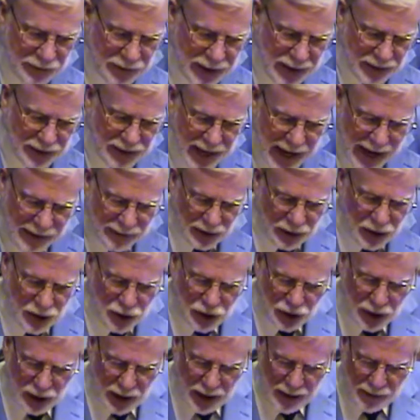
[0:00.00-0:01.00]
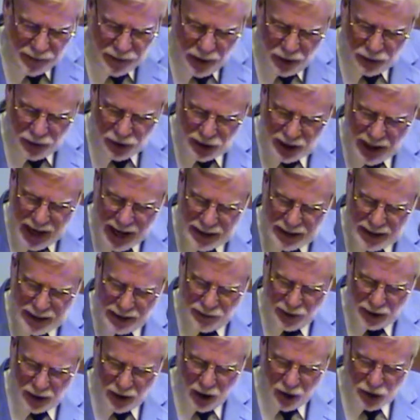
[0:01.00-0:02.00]
did the evolution of those
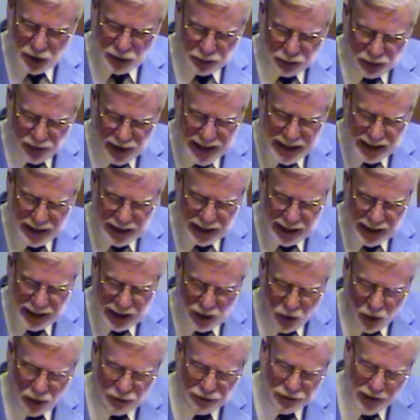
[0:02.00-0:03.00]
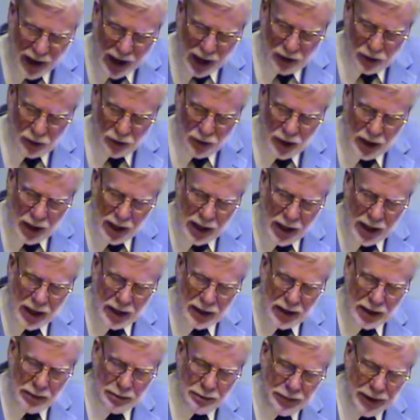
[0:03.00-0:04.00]
scientific laws precede or follow
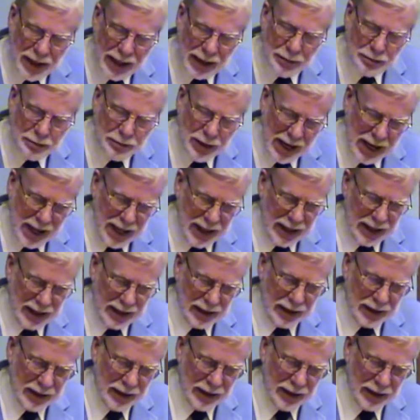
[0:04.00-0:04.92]
the Big Bang?